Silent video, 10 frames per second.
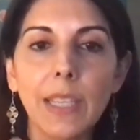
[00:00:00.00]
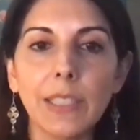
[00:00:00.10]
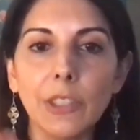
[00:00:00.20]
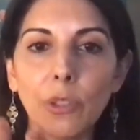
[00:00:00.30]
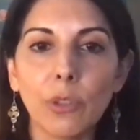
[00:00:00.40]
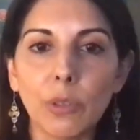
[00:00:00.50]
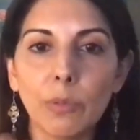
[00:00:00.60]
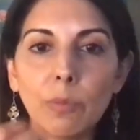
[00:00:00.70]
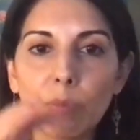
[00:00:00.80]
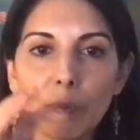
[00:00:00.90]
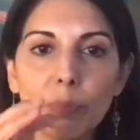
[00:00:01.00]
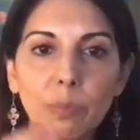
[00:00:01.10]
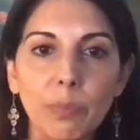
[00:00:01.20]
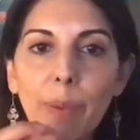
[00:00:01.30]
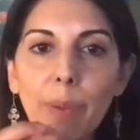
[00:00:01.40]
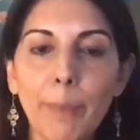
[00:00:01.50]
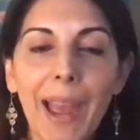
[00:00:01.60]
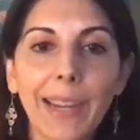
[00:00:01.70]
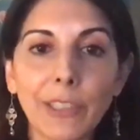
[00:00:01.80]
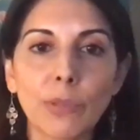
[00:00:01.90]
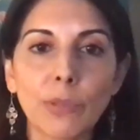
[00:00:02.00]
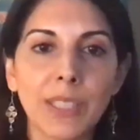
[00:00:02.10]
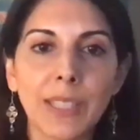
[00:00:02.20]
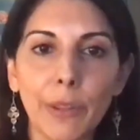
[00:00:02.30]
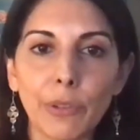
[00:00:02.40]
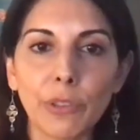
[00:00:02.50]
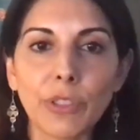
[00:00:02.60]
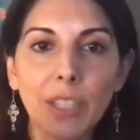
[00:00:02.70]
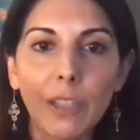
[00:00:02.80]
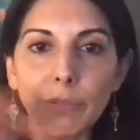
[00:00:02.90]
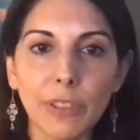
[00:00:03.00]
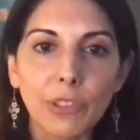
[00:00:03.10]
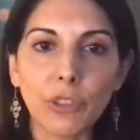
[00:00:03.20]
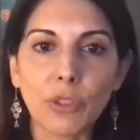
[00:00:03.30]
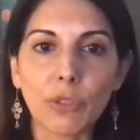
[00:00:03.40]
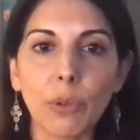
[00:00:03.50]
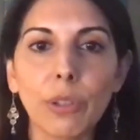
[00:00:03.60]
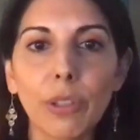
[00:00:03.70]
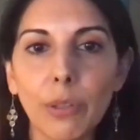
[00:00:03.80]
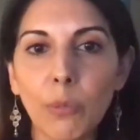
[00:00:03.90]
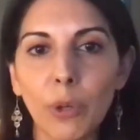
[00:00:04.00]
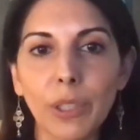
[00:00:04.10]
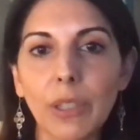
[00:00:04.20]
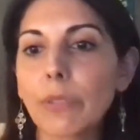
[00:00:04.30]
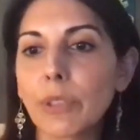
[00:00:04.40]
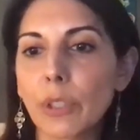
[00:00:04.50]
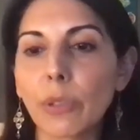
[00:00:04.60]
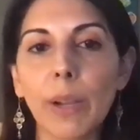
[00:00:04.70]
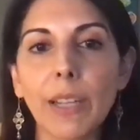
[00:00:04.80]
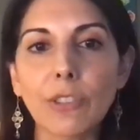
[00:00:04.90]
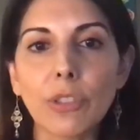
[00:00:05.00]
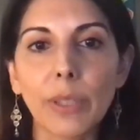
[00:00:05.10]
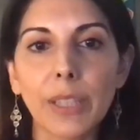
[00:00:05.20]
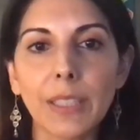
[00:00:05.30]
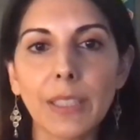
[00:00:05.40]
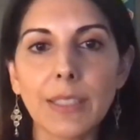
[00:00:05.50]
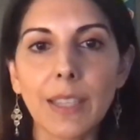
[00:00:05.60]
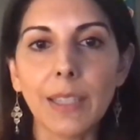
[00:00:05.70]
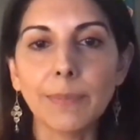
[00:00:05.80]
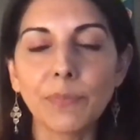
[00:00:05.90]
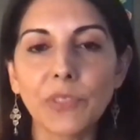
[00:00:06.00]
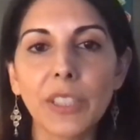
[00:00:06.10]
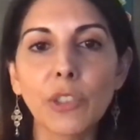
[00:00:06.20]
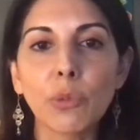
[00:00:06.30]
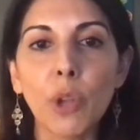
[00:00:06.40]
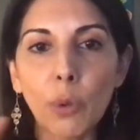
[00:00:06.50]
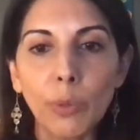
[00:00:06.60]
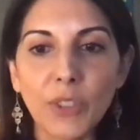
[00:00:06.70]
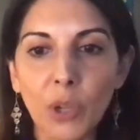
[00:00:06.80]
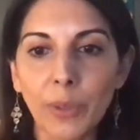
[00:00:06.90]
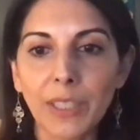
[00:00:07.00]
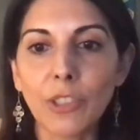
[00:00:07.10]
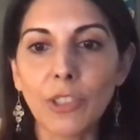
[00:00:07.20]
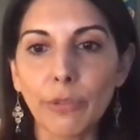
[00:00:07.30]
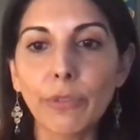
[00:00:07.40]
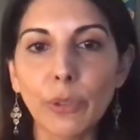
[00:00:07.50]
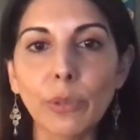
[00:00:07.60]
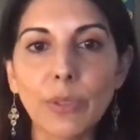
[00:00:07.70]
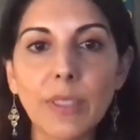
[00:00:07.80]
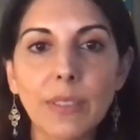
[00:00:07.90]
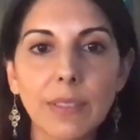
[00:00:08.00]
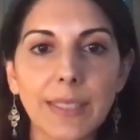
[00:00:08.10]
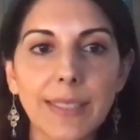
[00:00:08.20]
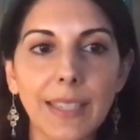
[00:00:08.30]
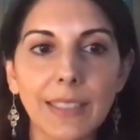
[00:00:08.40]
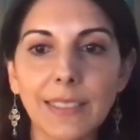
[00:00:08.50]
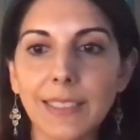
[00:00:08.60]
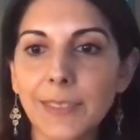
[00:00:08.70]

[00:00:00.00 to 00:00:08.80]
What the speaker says: you can package them together yourself and then just throw it in the morning after you're a rush. So I think it's then you know what's going into the foods. Exactly.